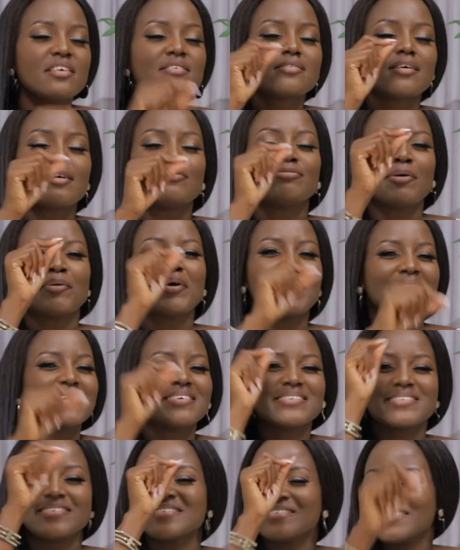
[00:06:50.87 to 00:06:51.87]

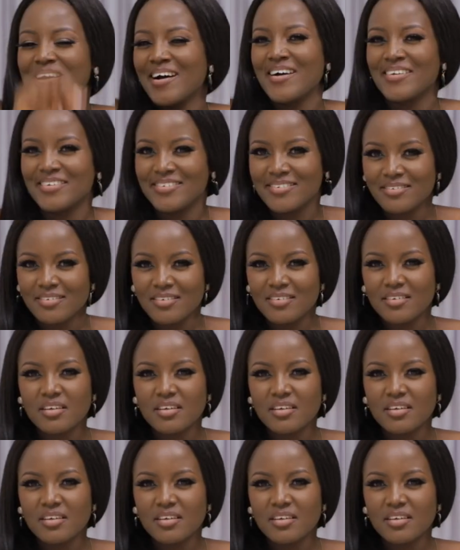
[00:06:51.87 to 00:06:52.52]
Self-awareness is hard.